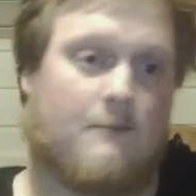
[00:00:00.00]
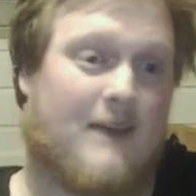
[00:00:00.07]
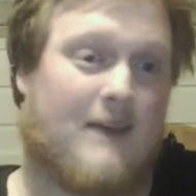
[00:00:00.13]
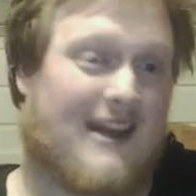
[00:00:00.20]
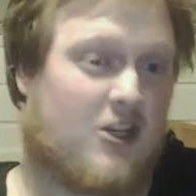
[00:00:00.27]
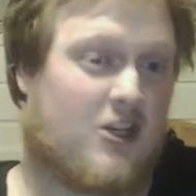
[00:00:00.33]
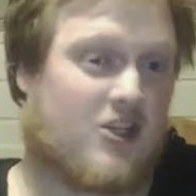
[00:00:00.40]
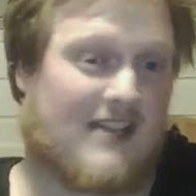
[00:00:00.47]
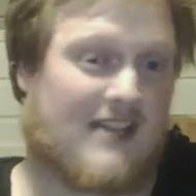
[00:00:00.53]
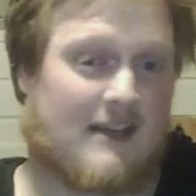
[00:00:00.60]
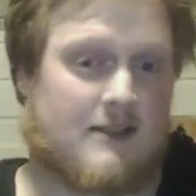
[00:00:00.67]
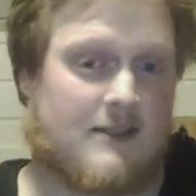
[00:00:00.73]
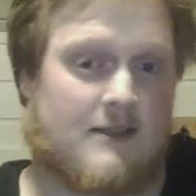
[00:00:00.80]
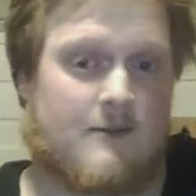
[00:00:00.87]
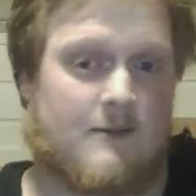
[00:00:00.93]
h6
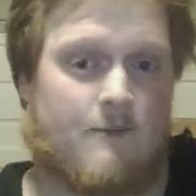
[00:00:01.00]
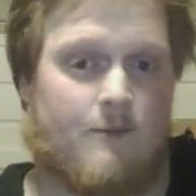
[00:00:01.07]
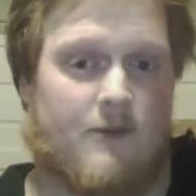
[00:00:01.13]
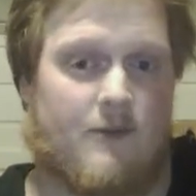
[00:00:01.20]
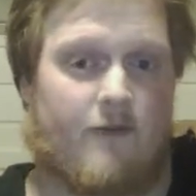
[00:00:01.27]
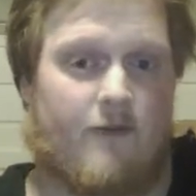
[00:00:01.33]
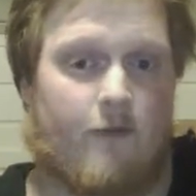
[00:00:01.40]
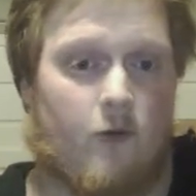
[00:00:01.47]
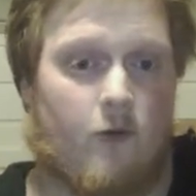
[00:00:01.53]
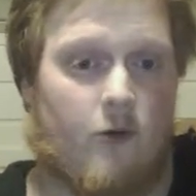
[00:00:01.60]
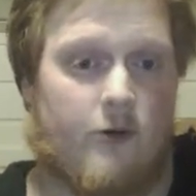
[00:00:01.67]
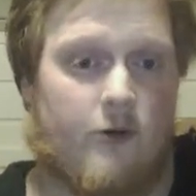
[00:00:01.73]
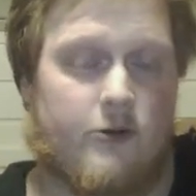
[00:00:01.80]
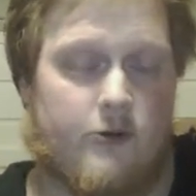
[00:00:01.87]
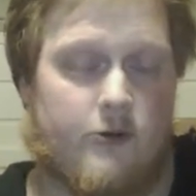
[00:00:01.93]

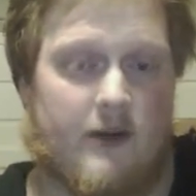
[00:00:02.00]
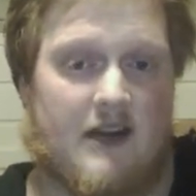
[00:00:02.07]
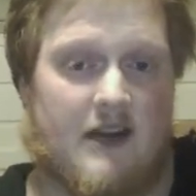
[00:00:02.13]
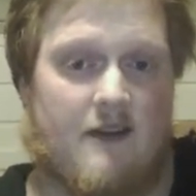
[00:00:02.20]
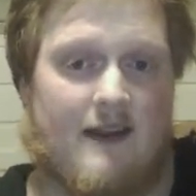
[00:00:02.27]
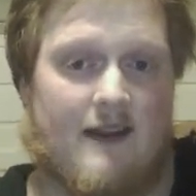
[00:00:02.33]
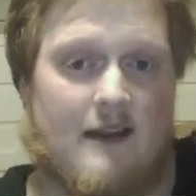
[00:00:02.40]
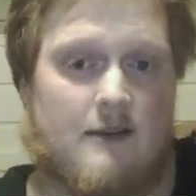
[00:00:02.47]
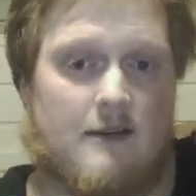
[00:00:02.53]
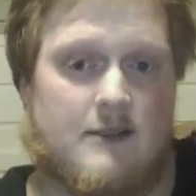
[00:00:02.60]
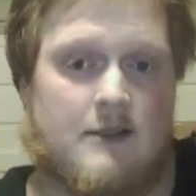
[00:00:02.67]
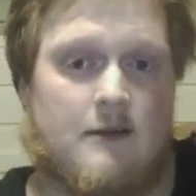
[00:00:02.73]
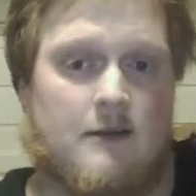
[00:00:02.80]
before doing anything else.